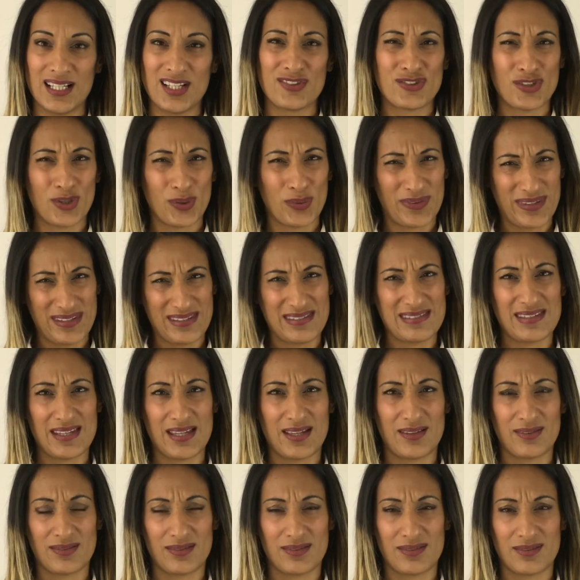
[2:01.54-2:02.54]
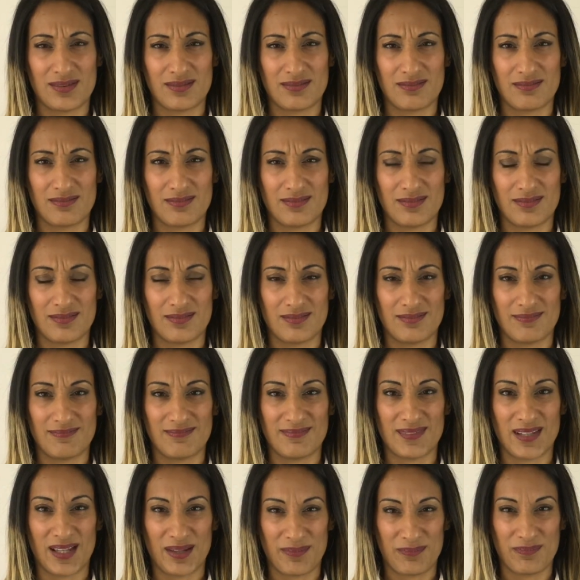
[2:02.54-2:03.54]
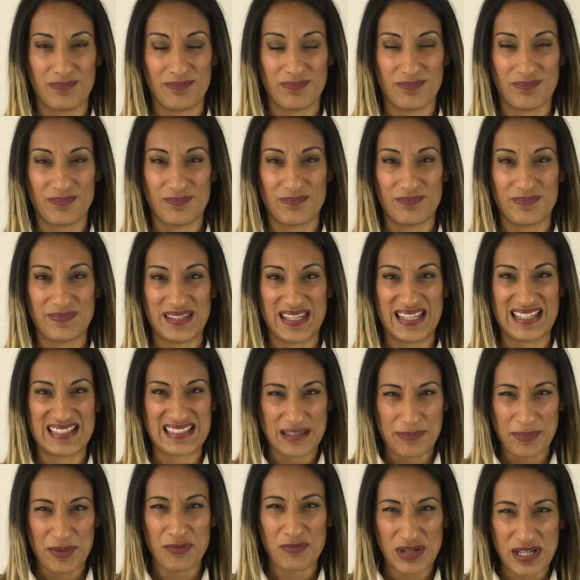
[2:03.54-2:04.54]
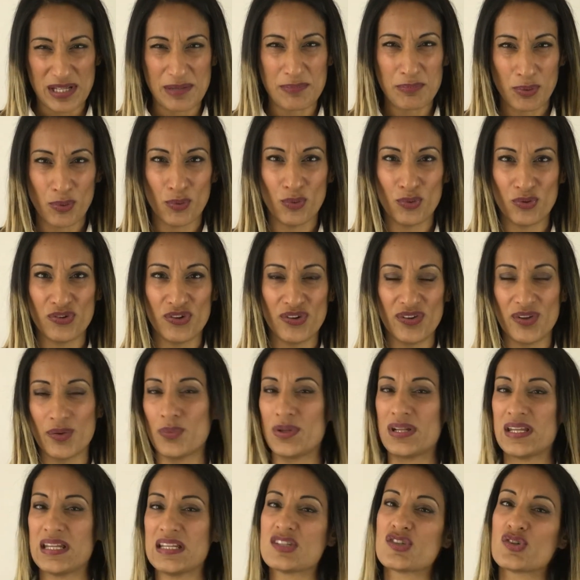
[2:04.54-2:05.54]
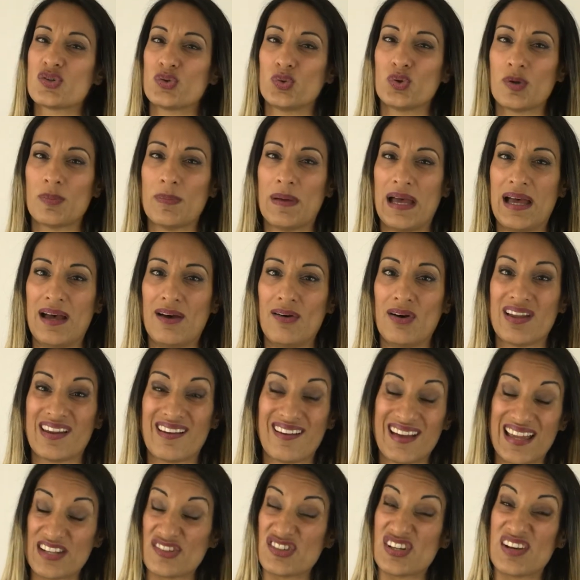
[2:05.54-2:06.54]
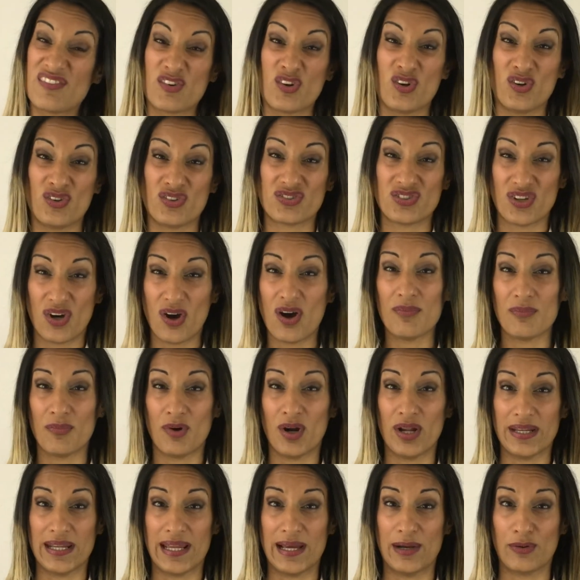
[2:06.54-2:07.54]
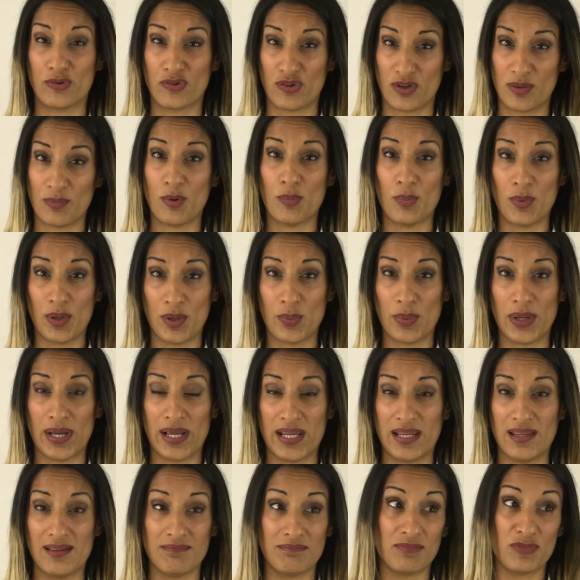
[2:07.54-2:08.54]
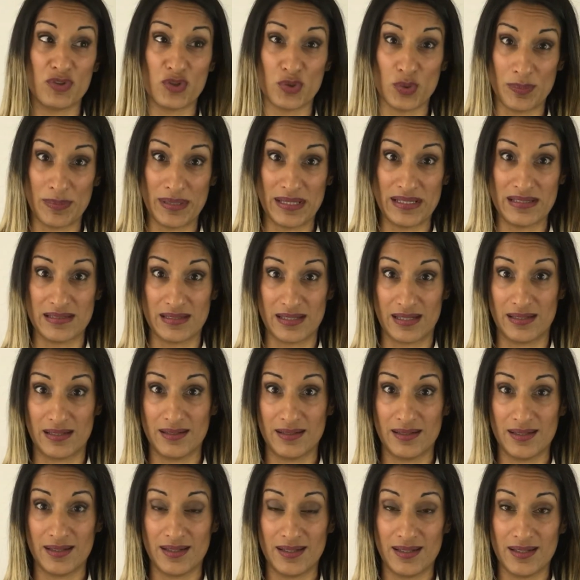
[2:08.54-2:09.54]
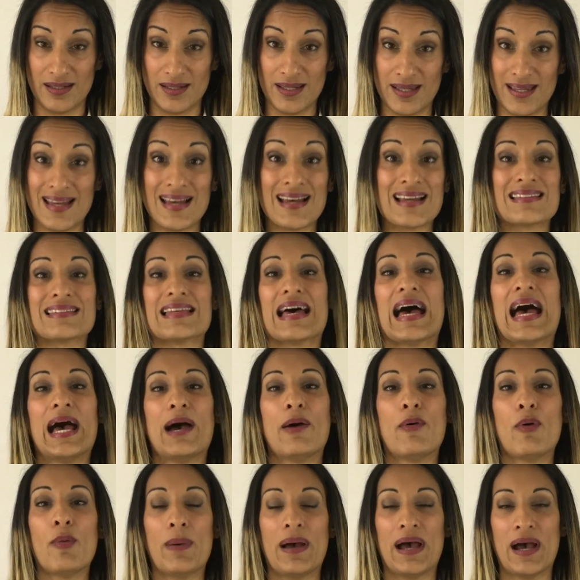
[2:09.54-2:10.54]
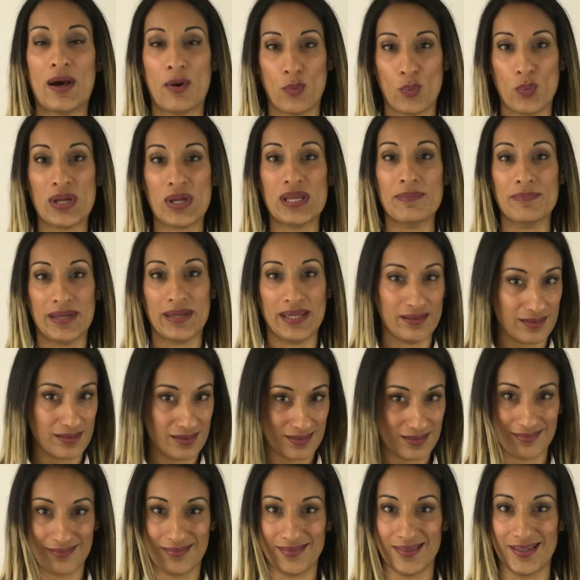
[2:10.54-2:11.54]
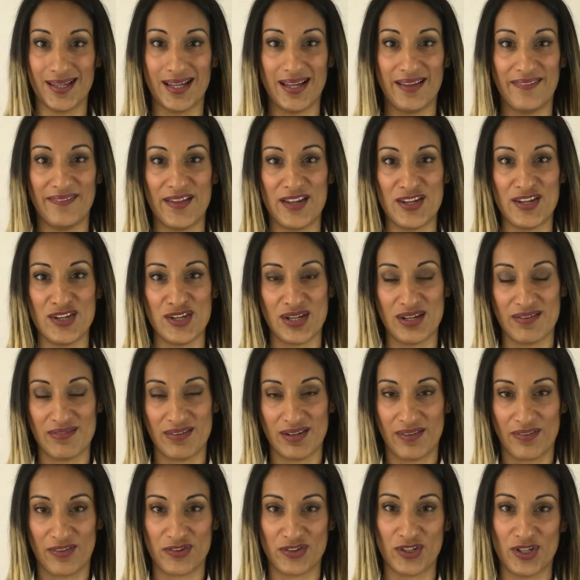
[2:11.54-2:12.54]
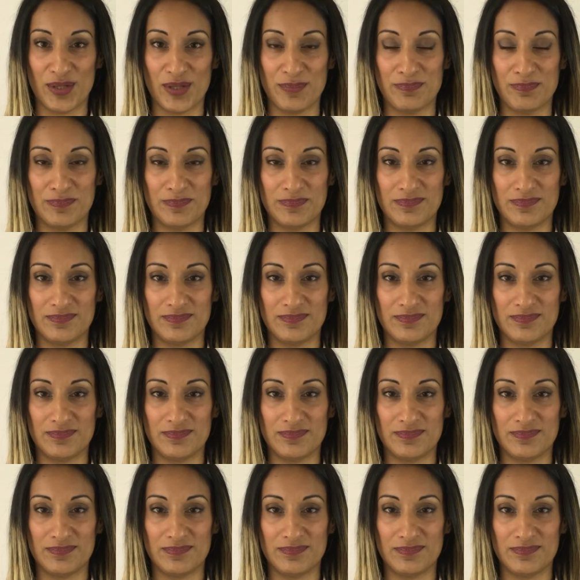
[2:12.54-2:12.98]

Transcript: do you know what, this sounds like it's something really important that we need to talk about, and I actually haven't got time right now because I'm on my way to a meeting. So how about we meet and then you give another time?